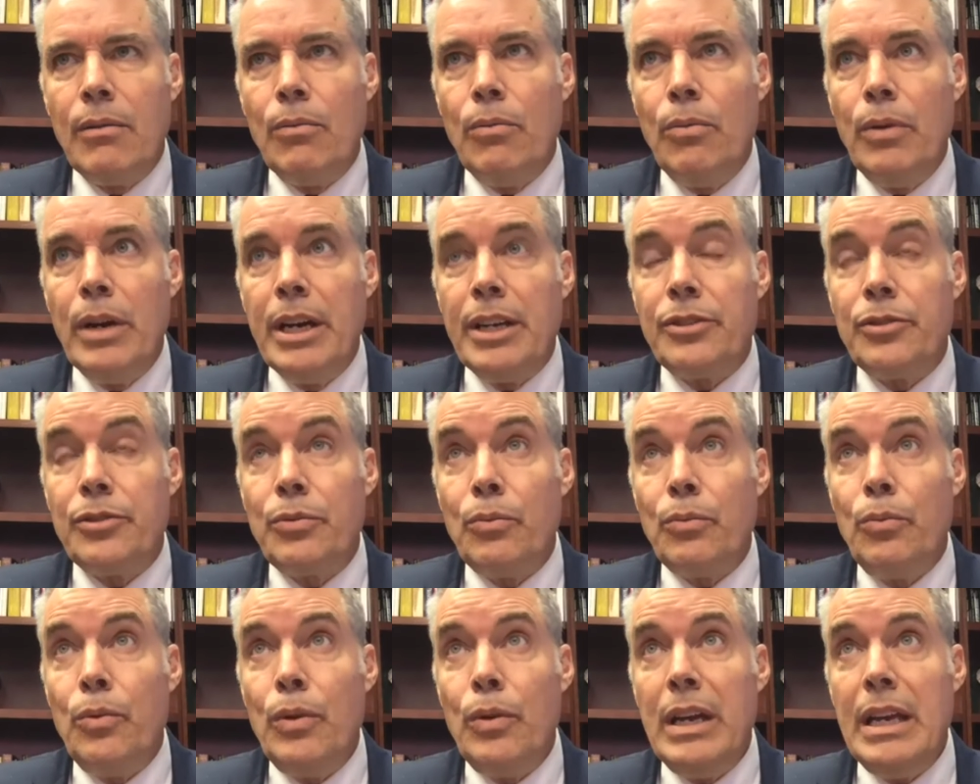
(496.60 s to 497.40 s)
which
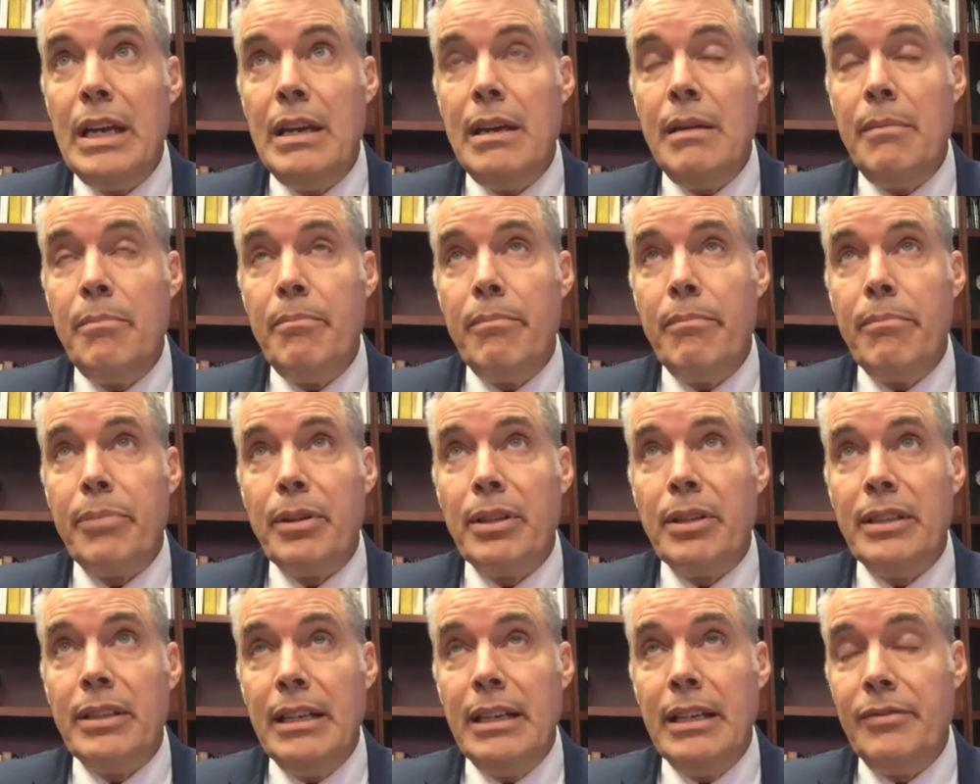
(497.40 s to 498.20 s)
we
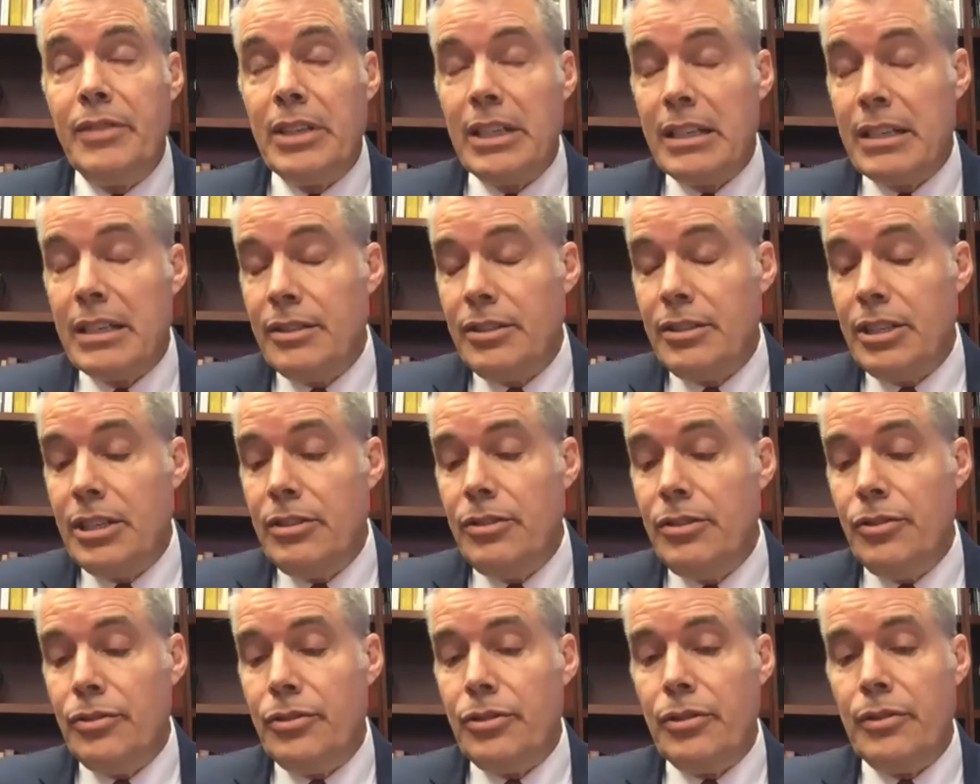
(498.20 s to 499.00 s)
believed and
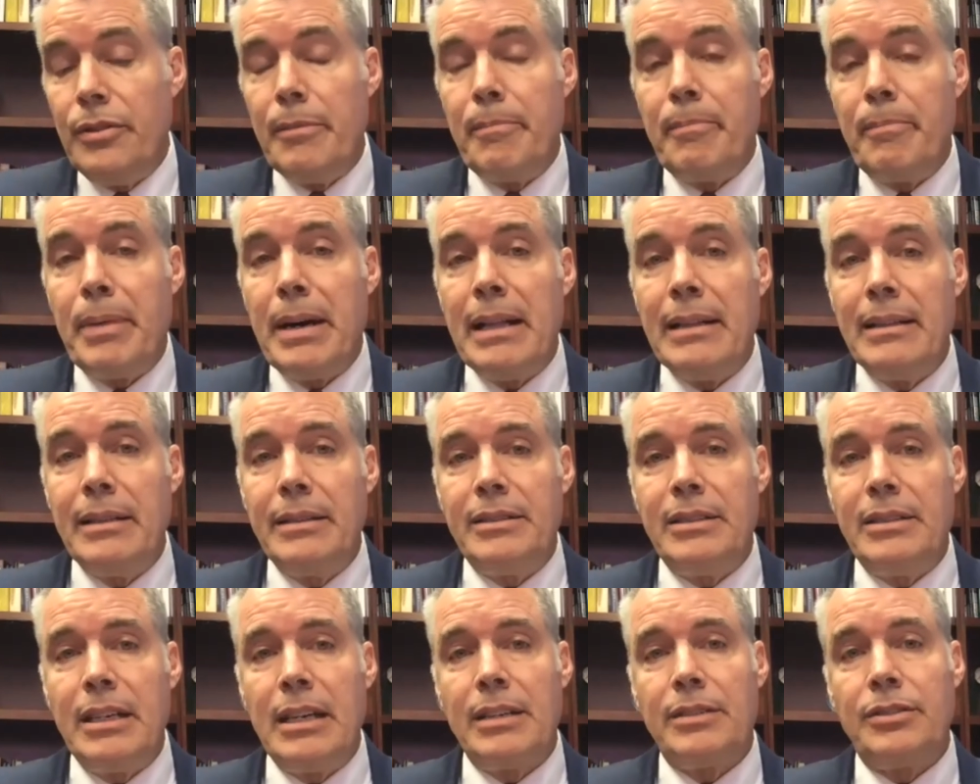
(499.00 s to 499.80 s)
continue to, that
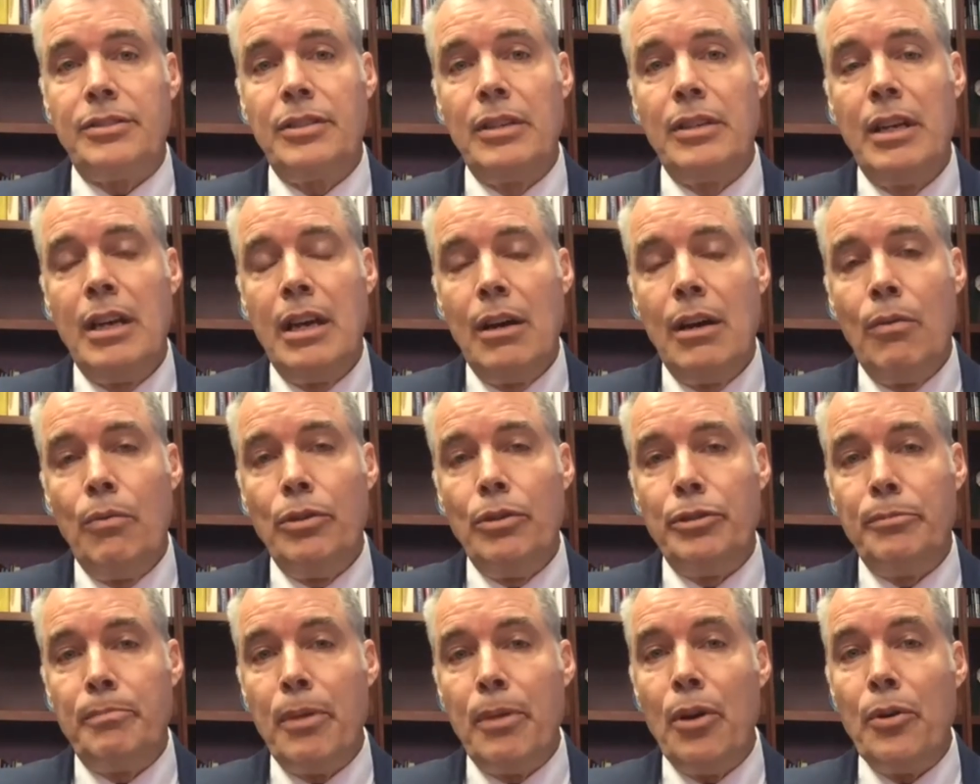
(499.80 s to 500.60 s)
politics
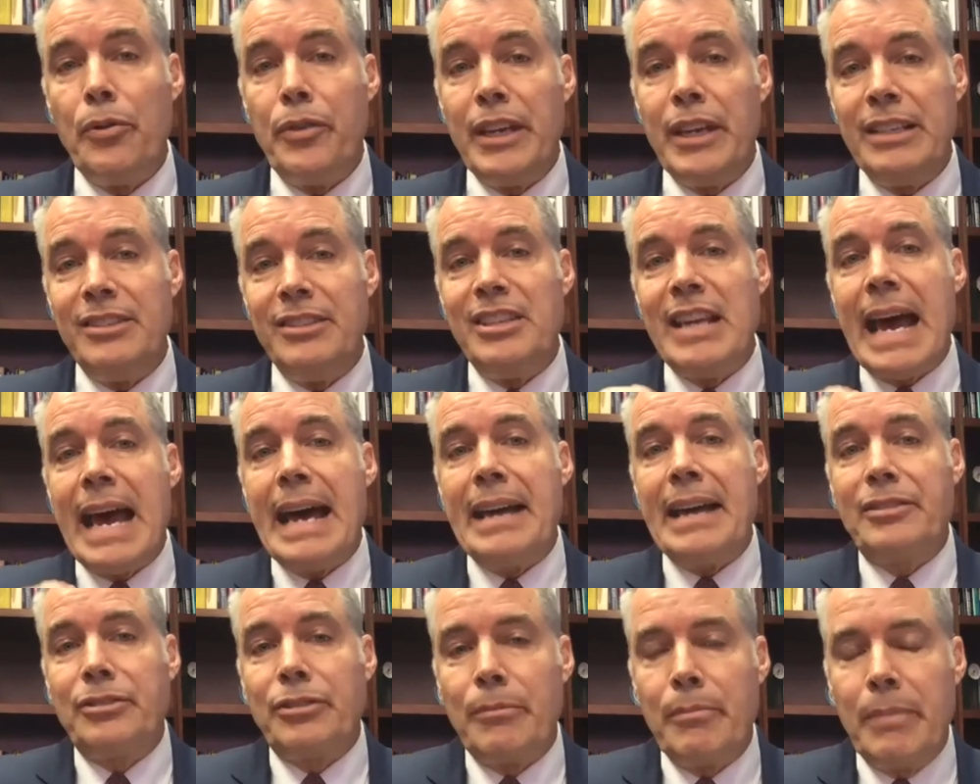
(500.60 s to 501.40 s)
was both
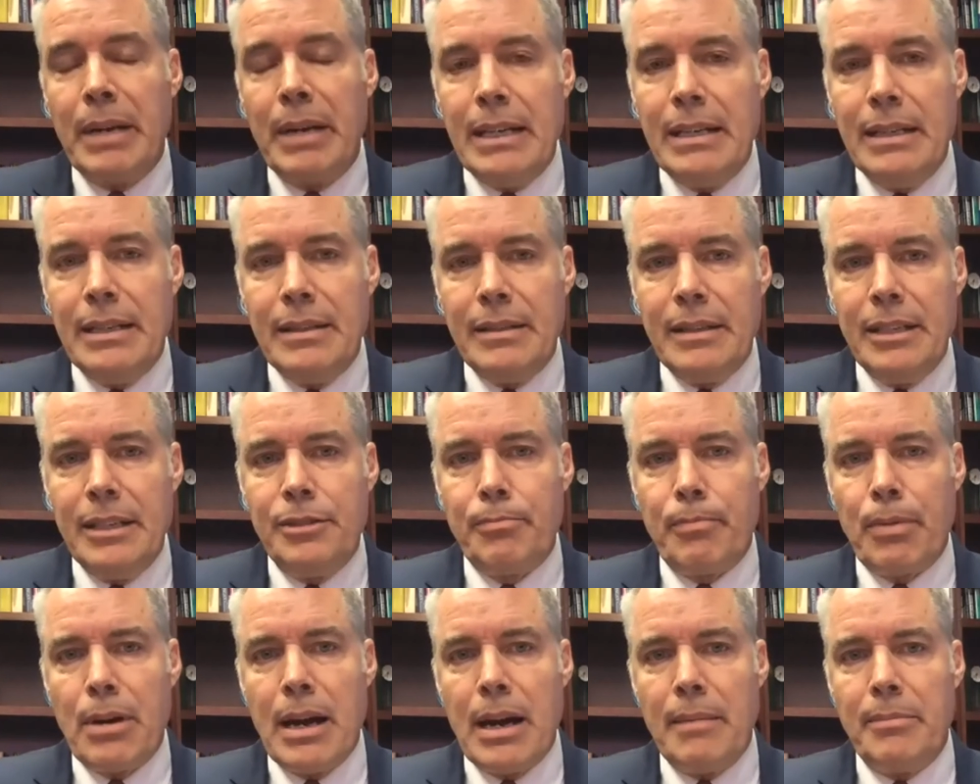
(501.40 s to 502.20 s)
exacerbating these
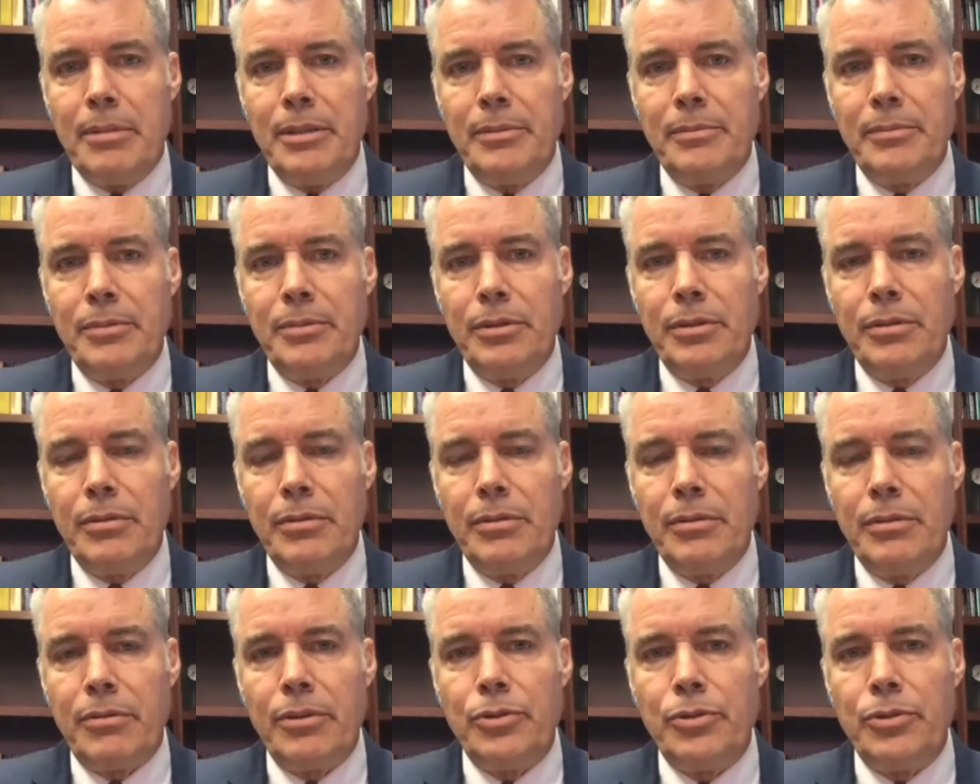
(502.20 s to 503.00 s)
problems
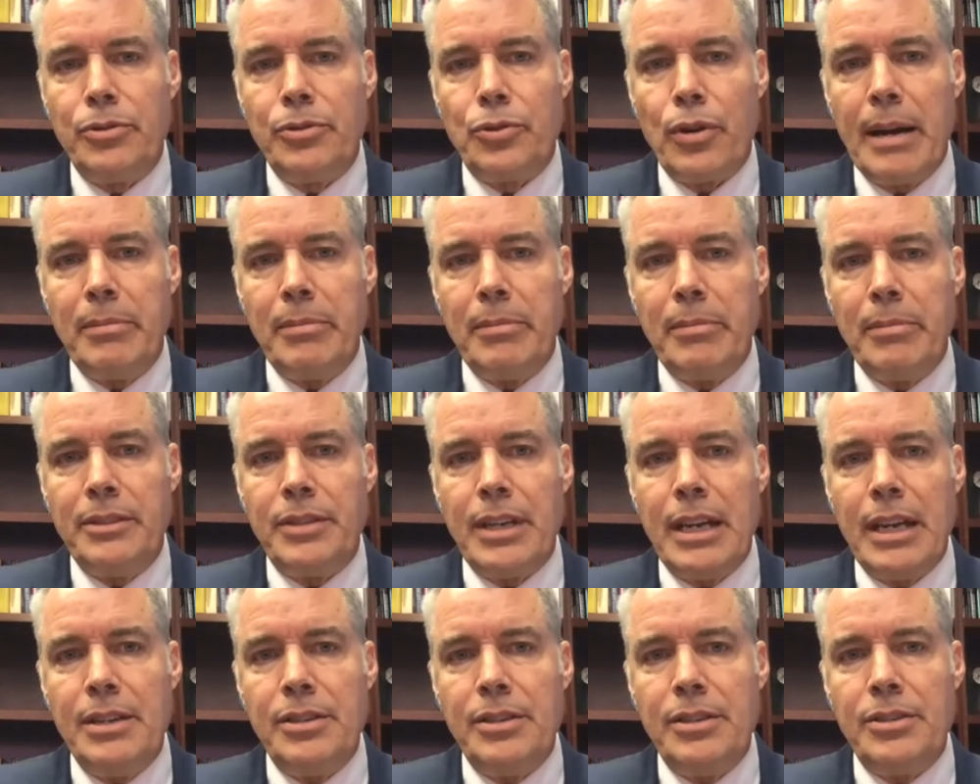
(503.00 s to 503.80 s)
through
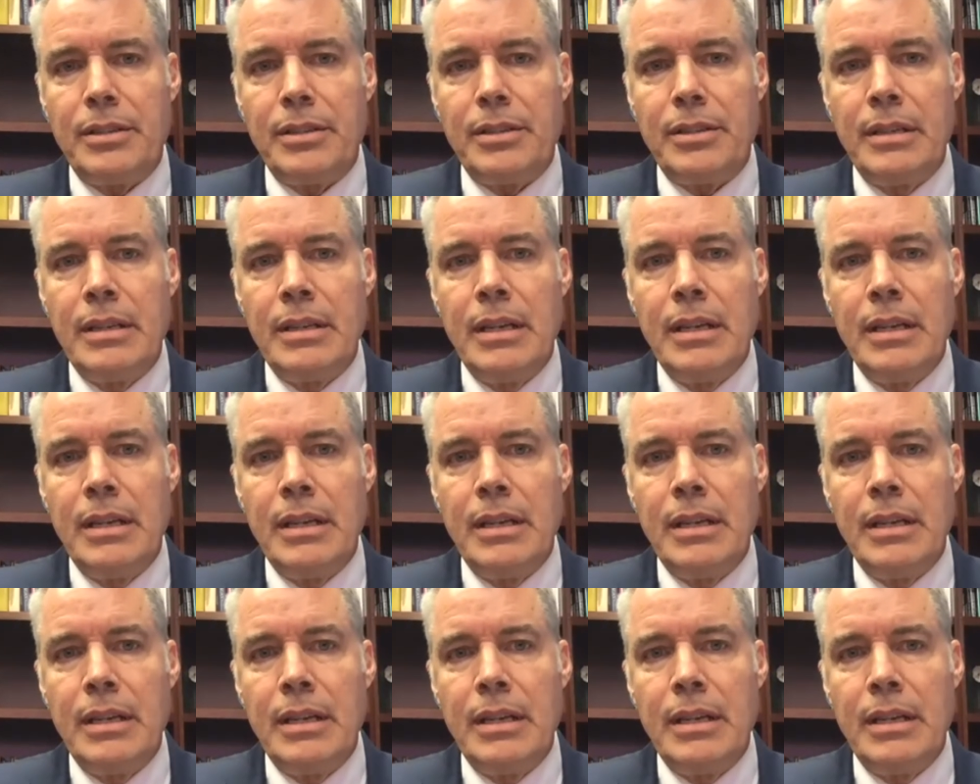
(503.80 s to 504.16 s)
tribalization,